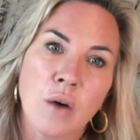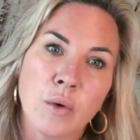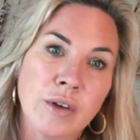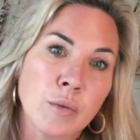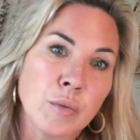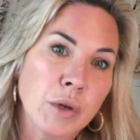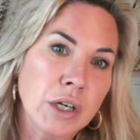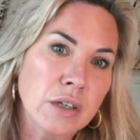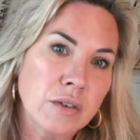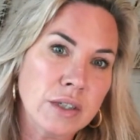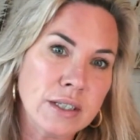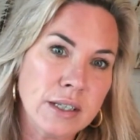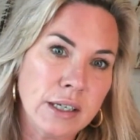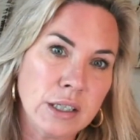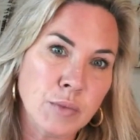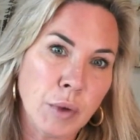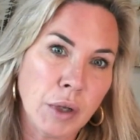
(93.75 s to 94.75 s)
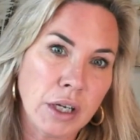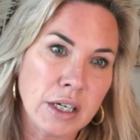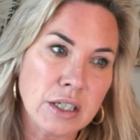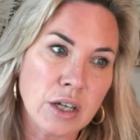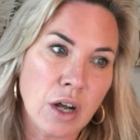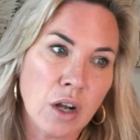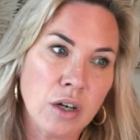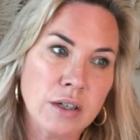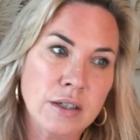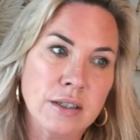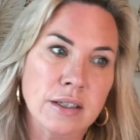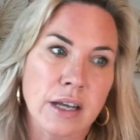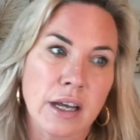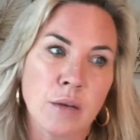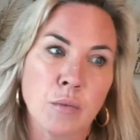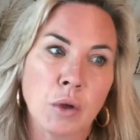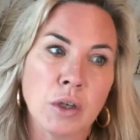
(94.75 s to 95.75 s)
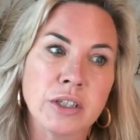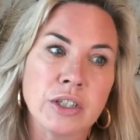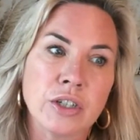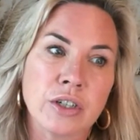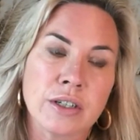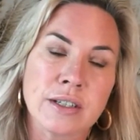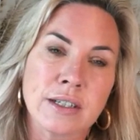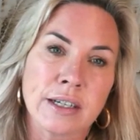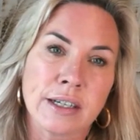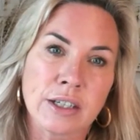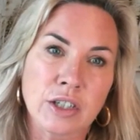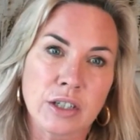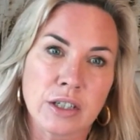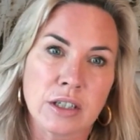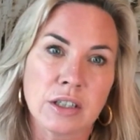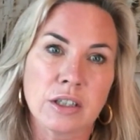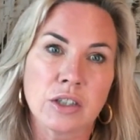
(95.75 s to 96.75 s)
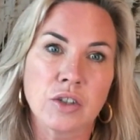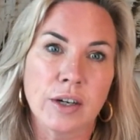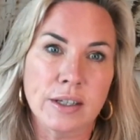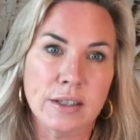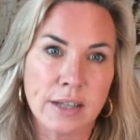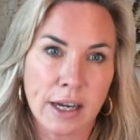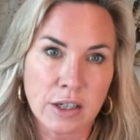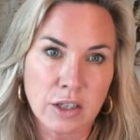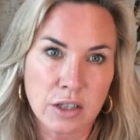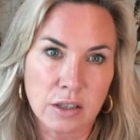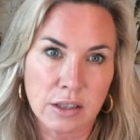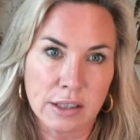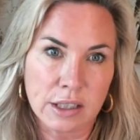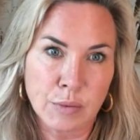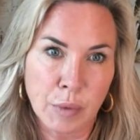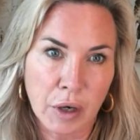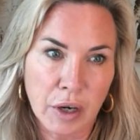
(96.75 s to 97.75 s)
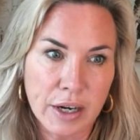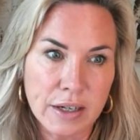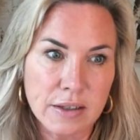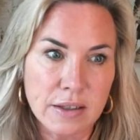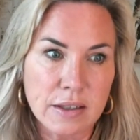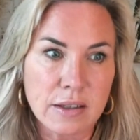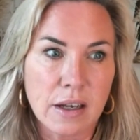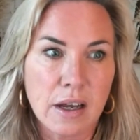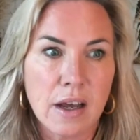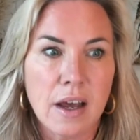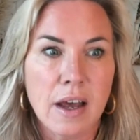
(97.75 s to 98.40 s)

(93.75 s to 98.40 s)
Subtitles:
Completed over $6 billion in multi-jurisdictional transactional experience.